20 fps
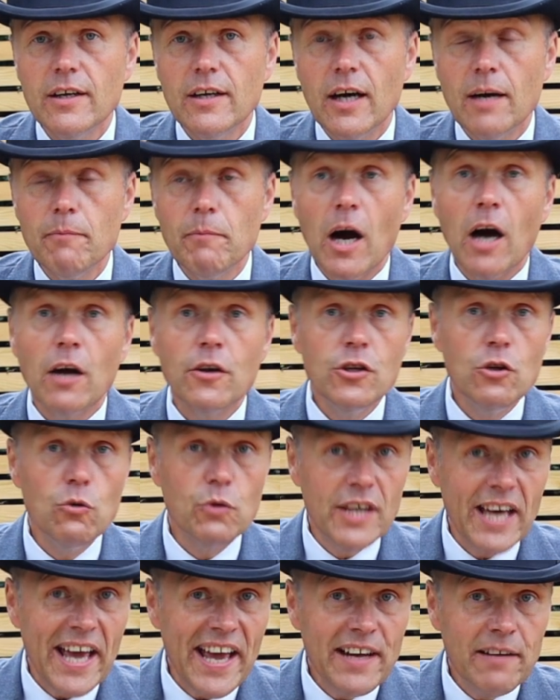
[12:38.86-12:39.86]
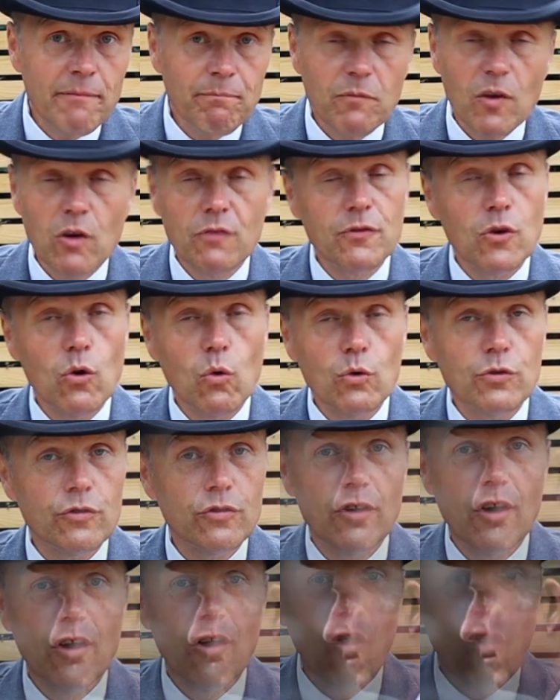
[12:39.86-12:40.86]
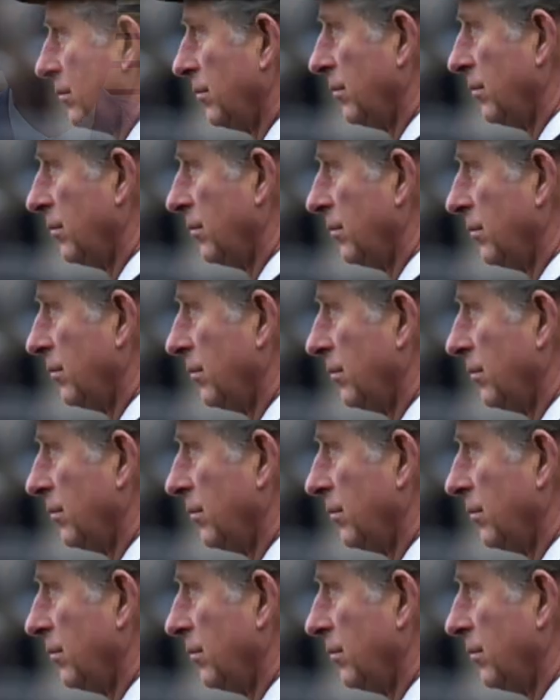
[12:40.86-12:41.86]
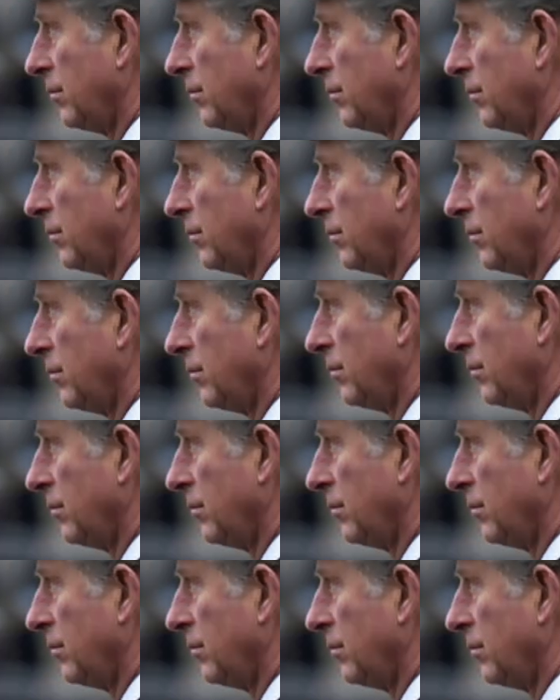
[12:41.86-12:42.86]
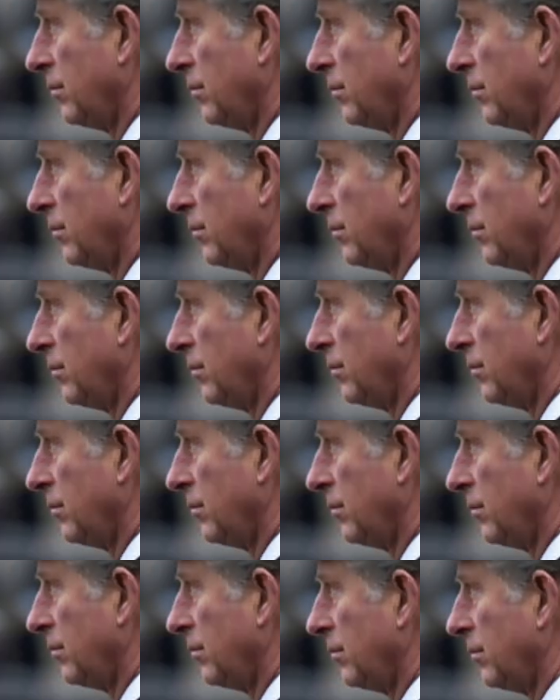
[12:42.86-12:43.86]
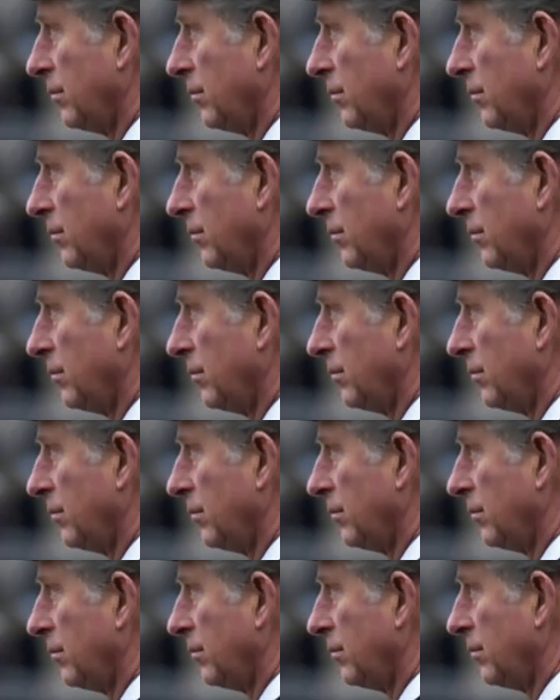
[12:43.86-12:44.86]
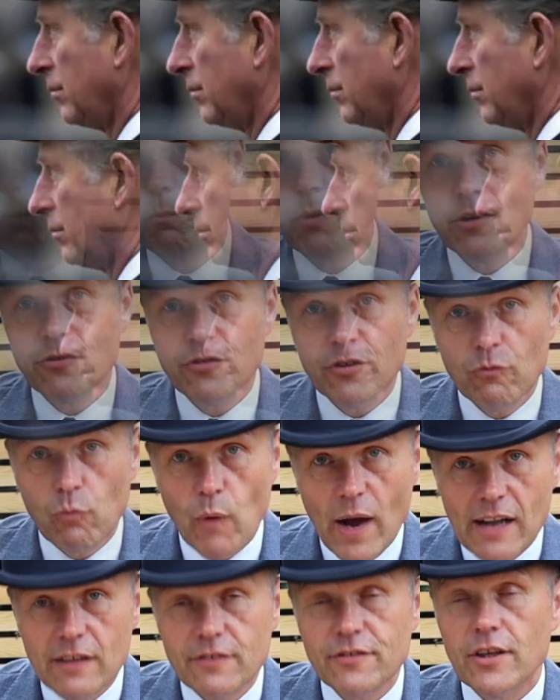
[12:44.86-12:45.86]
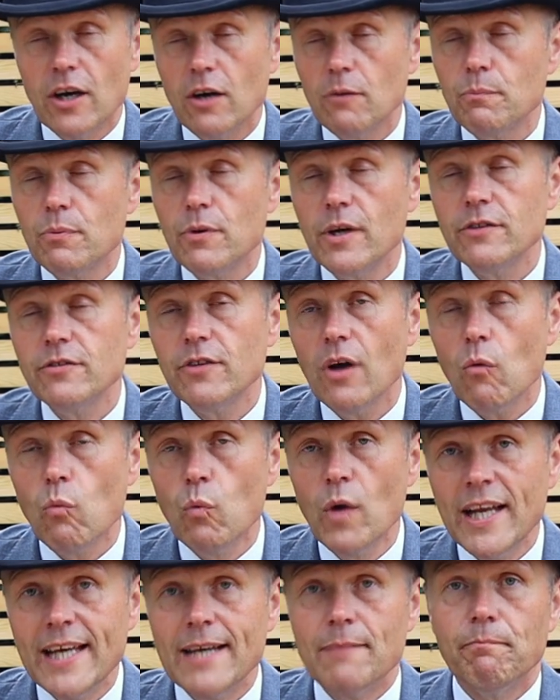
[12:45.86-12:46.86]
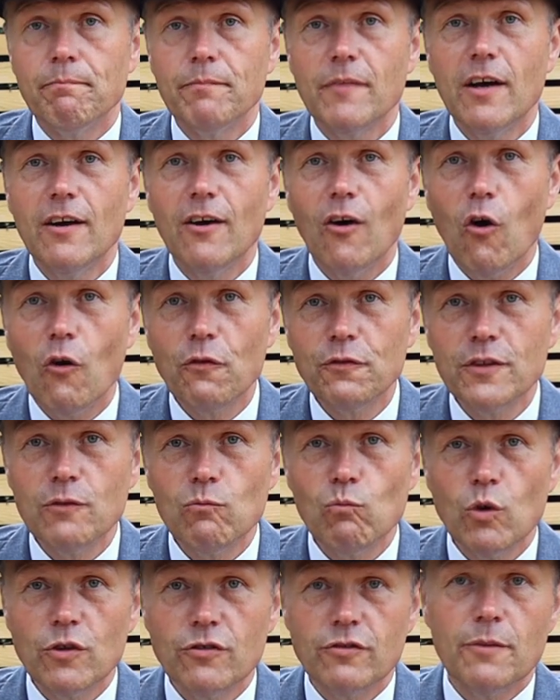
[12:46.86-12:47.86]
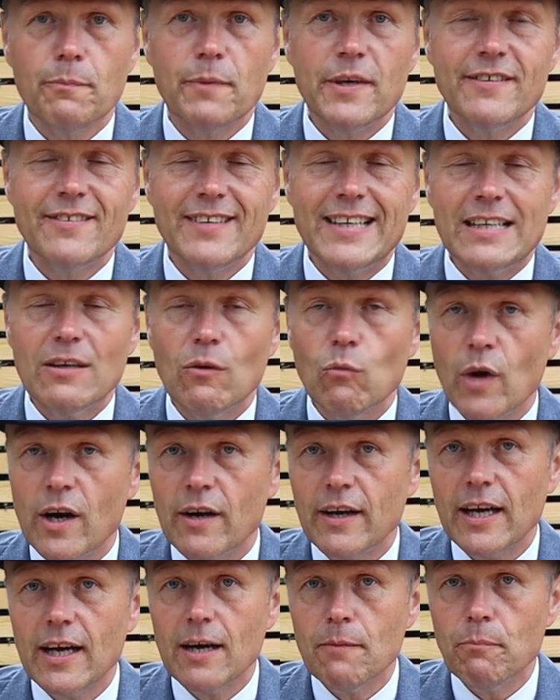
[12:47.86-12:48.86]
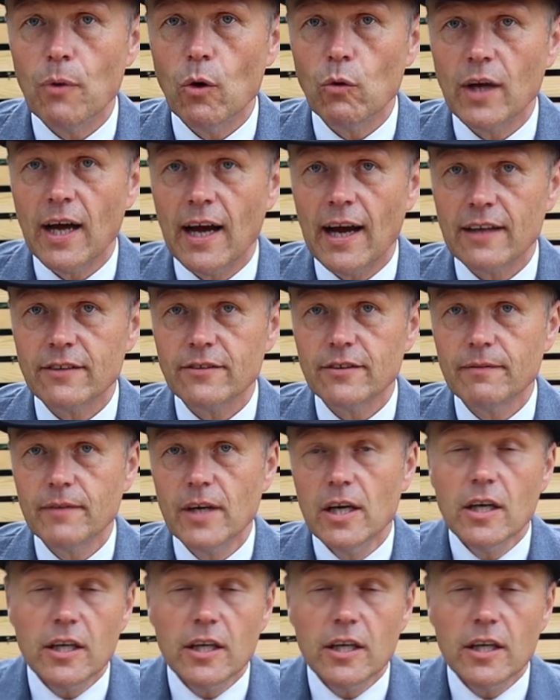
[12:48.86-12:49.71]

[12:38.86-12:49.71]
Um, our new king, of course, often wore a bowler, and even our future king, uh, the Prince of Wales now, Prince William, often was to be seen wearing a bowler hat.